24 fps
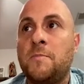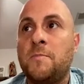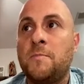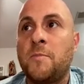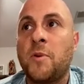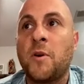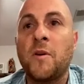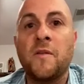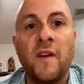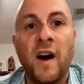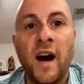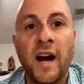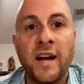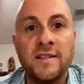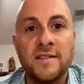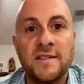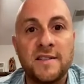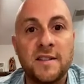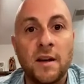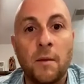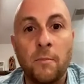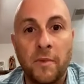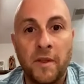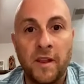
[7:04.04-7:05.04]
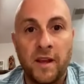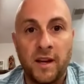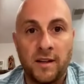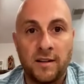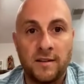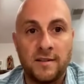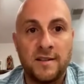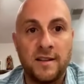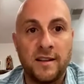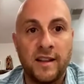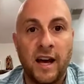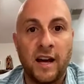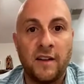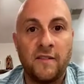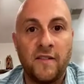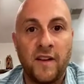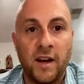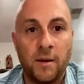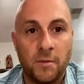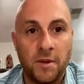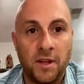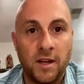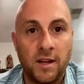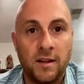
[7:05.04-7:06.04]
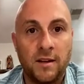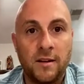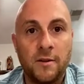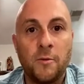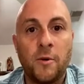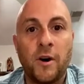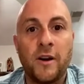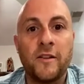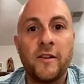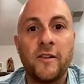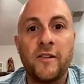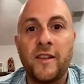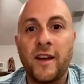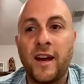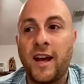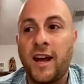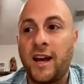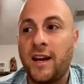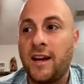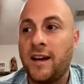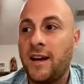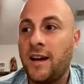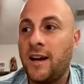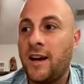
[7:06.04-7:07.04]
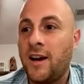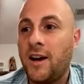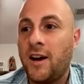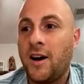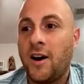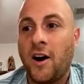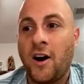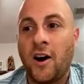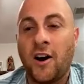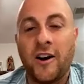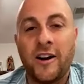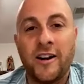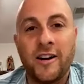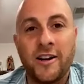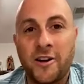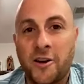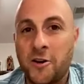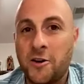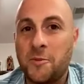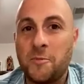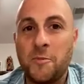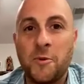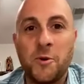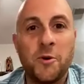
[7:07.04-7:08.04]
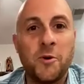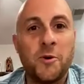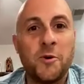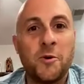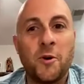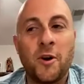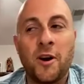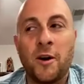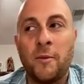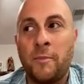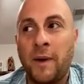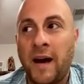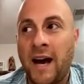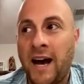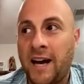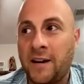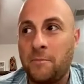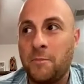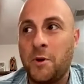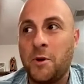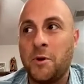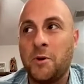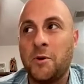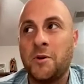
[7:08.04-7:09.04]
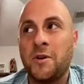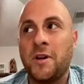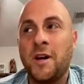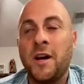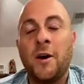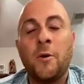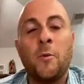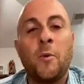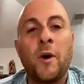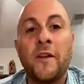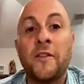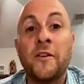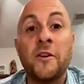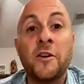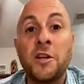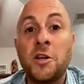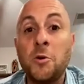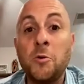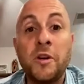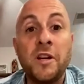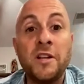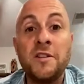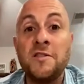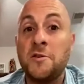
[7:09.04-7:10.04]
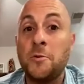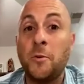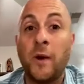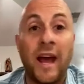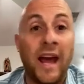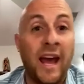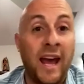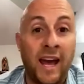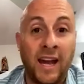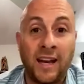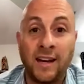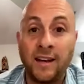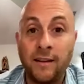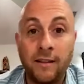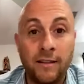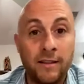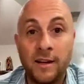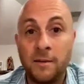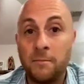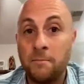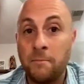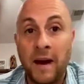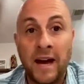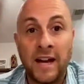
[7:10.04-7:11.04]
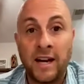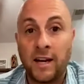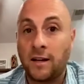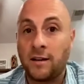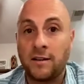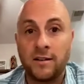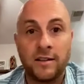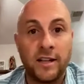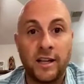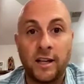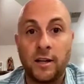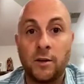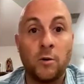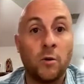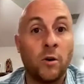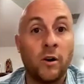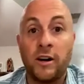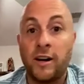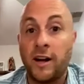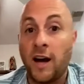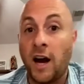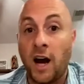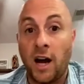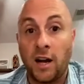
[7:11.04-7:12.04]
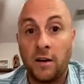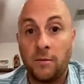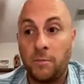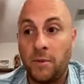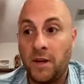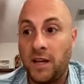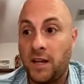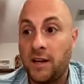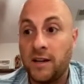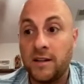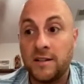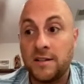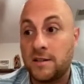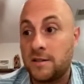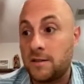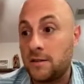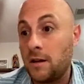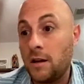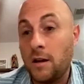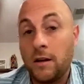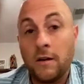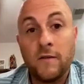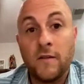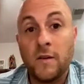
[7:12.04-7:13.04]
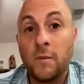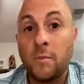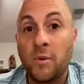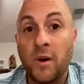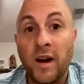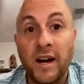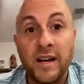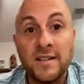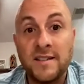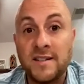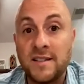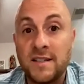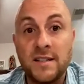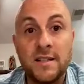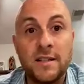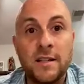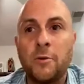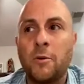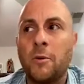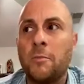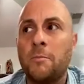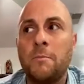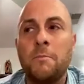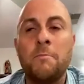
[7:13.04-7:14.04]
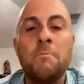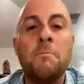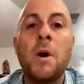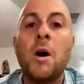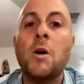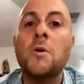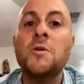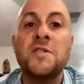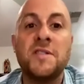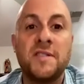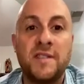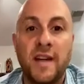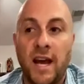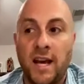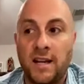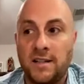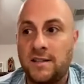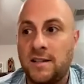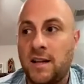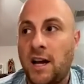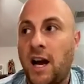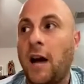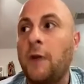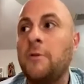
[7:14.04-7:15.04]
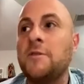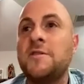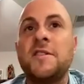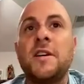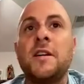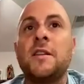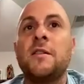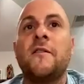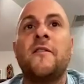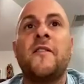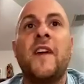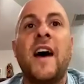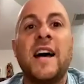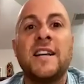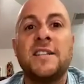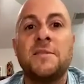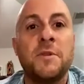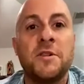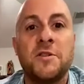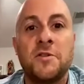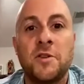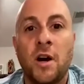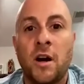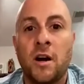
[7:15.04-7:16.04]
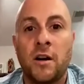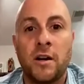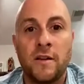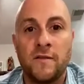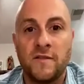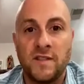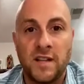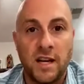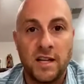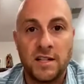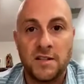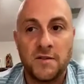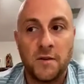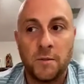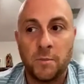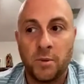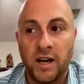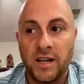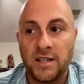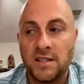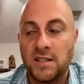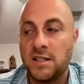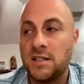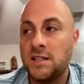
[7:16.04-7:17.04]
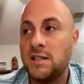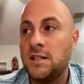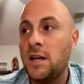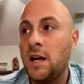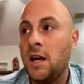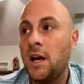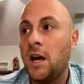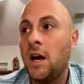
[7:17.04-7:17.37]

provide something to that family, whether they are in a good mood or a bad mood, whether you can do anything medically or not. Because for Bryson, there were most days, I would say the vast majority of days for Bryson,